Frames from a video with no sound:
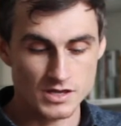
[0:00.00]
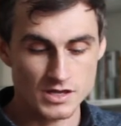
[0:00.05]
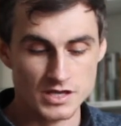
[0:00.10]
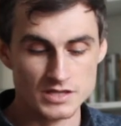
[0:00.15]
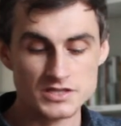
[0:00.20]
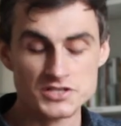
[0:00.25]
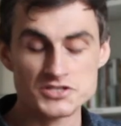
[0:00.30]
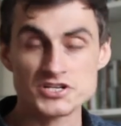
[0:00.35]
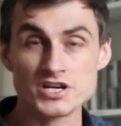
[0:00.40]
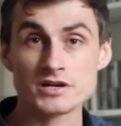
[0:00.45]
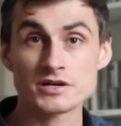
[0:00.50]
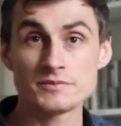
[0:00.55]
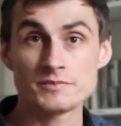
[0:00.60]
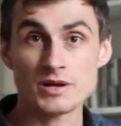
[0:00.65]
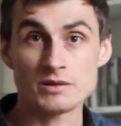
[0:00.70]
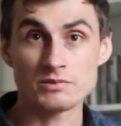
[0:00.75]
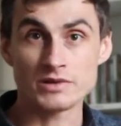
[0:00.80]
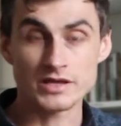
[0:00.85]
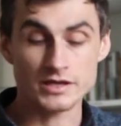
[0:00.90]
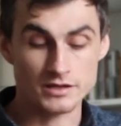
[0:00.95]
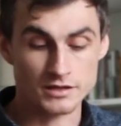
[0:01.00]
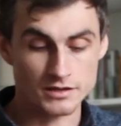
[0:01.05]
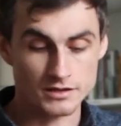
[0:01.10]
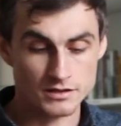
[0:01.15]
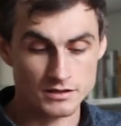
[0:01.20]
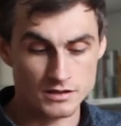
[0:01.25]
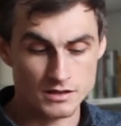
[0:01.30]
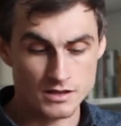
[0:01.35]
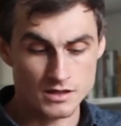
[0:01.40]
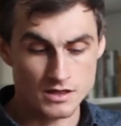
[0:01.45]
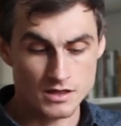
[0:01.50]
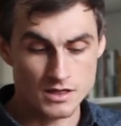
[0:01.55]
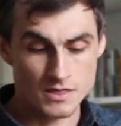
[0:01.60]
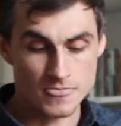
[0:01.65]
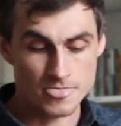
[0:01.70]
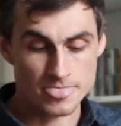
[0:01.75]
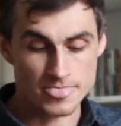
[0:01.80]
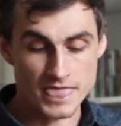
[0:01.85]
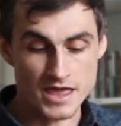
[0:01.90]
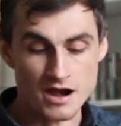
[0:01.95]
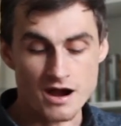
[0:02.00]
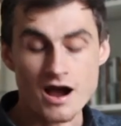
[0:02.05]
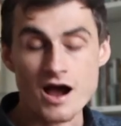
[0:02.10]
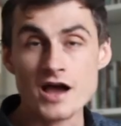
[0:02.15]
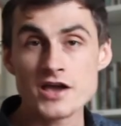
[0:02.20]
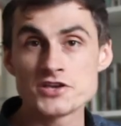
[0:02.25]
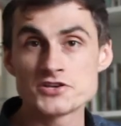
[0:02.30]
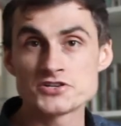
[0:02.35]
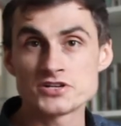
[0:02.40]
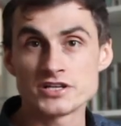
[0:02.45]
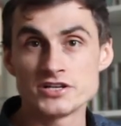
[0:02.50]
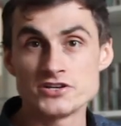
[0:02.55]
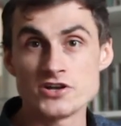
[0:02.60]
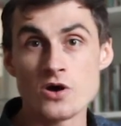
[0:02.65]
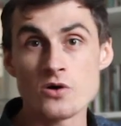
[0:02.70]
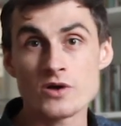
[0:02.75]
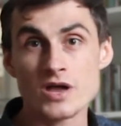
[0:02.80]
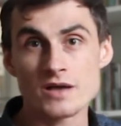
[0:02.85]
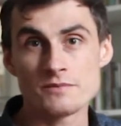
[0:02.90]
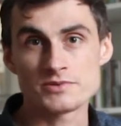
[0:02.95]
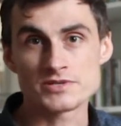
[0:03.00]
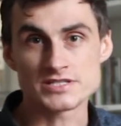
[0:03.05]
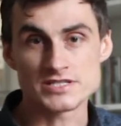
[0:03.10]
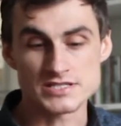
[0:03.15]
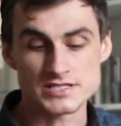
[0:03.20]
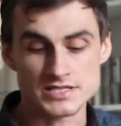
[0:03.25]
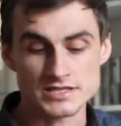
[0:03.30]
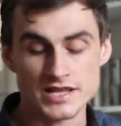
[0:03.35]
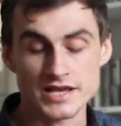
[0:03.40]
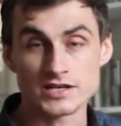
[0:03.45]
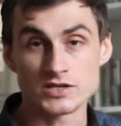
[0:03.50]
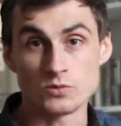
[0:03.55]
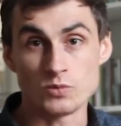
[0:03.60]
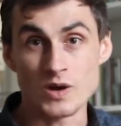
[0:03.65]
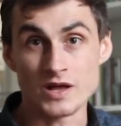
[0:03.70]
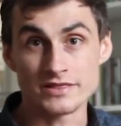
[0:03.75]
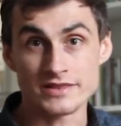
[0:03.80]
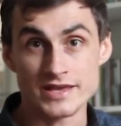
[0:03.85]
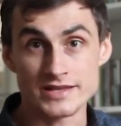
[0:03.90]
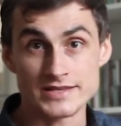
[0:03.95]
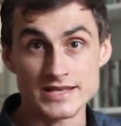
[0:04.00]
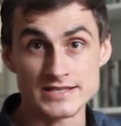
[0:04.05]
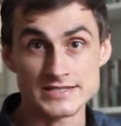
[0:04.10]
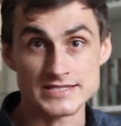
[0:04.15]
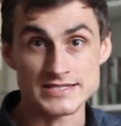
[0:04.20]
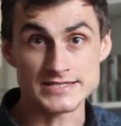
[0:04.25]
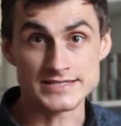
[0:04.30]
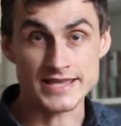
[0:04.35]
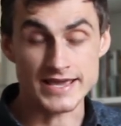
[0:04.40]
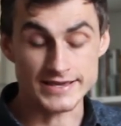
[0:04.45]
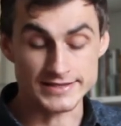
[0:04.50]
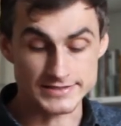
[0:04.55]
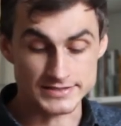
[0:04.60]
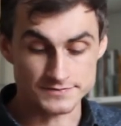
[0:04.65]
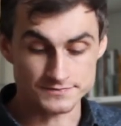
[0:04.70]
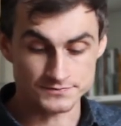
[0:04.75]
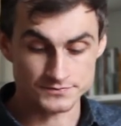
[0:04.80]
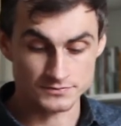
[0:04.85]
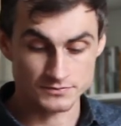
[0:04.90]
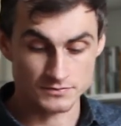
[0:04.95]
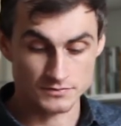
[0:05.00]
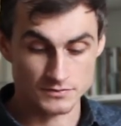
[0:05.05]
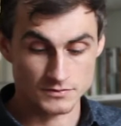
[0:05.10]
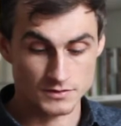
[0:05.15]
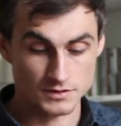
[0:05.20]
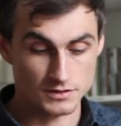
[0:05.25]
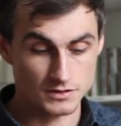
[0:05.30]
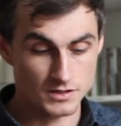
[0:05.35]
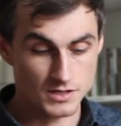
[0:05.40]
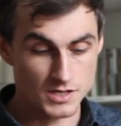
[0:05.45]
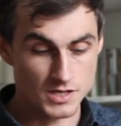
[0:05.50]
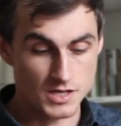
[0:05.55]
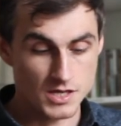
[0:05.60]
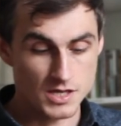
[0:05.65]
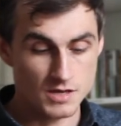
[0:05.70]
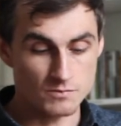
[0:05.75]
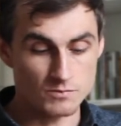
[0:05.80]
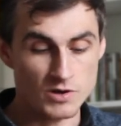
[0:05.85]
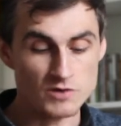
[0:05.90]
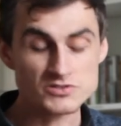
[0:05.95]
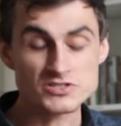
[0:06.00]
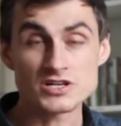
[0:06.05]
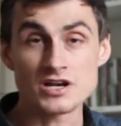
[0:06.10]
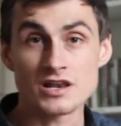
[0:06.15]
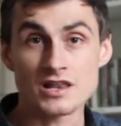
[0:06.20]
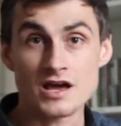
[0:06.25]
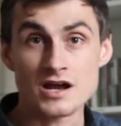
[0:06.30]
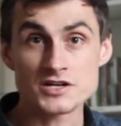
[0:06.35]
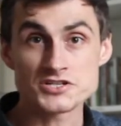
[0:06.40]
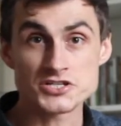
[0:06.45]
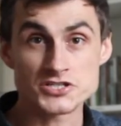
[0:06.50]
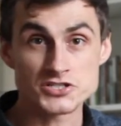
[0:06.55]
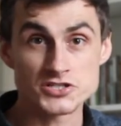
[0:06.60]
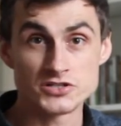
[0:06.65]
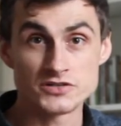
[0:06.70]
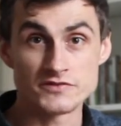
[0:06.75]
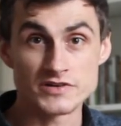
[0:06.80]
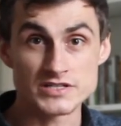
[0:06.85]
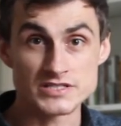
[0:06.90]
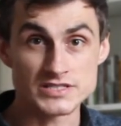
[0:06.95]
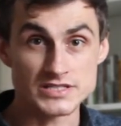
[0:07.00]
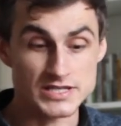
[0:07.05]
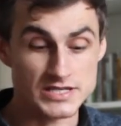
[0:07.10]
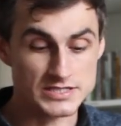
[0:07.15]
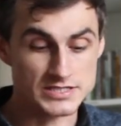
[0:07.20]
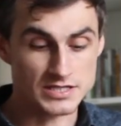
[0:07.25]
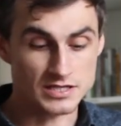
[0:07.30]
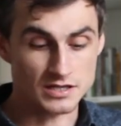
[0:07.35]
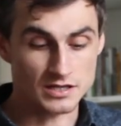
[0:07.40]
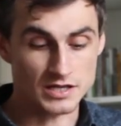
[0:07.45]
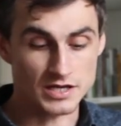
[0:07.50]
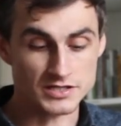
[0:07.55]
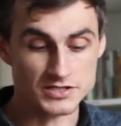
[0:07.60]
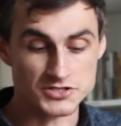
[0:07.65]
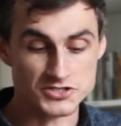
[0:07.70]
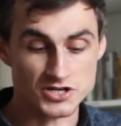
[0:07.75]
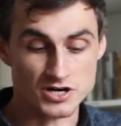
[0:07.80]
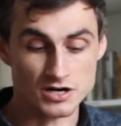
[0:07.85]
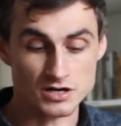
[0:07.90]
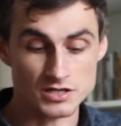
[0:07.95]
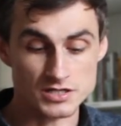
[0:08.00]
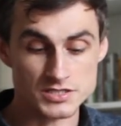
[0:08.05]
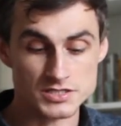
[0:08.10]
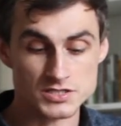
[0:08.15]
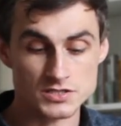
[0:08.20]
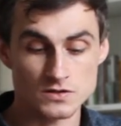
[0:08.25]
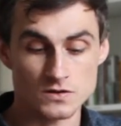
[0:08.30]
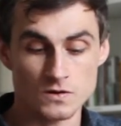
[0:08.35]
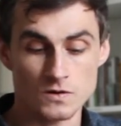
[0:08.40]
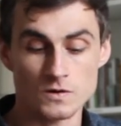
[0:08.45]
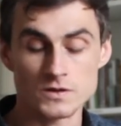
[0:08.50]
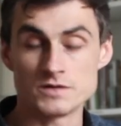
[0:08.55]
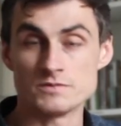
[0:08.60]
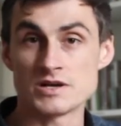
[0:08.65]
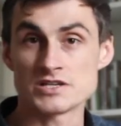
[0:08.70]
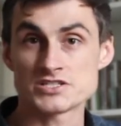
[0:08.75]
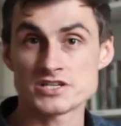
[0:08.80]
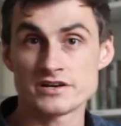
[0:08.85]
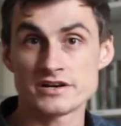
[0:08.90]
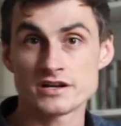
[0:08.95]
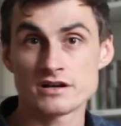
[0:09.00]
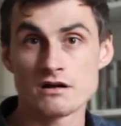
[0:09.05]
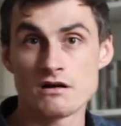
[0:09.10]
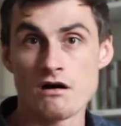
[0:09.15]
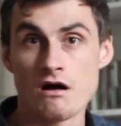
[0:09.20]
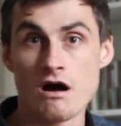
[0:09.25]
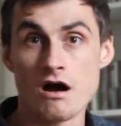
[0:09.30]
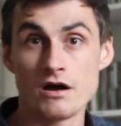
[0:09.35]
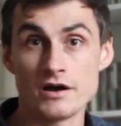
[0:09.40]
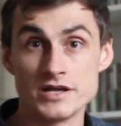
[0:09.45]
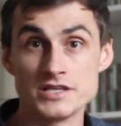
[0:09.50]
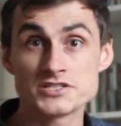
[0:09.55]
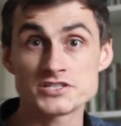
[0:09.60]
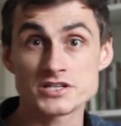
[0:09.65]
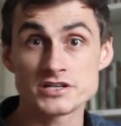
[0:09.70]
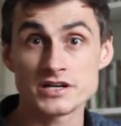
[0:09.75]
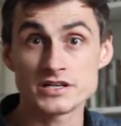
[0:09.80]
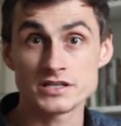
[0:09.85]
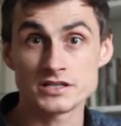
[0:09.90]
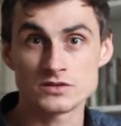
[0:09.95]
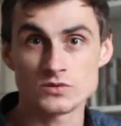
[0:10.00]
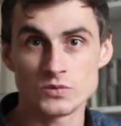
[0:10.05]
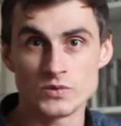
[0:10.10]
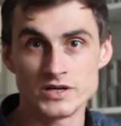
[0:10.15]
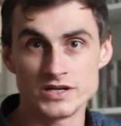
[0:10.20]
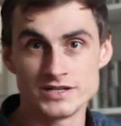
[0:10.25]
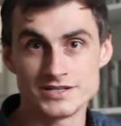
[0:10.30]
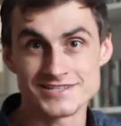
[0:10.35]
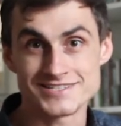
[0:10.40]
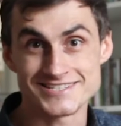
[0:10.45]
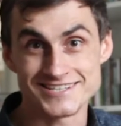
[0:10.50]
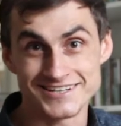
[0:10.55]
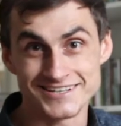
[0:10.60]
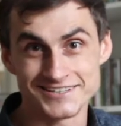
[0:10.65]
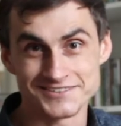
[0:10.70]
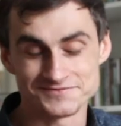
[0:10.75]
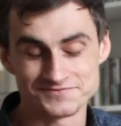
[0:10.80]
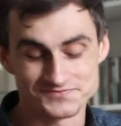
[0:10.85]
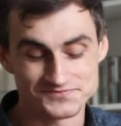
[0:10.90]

In the Czech Republic, there are usually no campuses like the one at NC State. Most of the largest universities, like the Charles or the Masaryk, are integrated within the city.